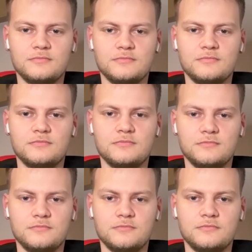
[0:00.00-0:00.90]

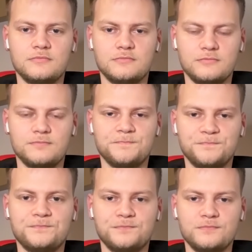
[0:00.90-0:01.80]

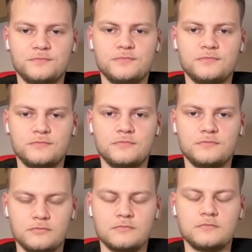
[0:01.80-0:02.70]

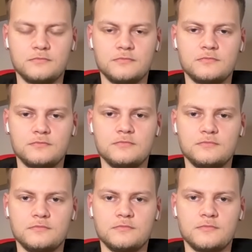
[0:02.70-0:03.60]

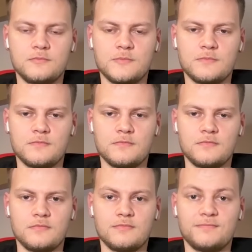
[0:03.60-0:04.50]

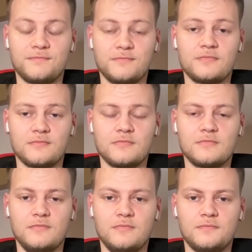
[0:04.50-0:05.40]

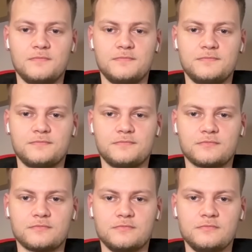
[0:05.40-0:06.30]

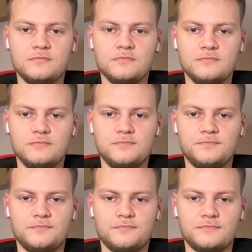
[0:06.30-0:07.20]

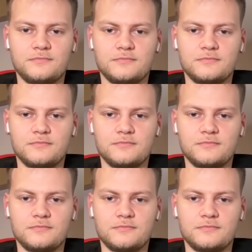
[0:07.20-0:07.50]
This person isn't speaking.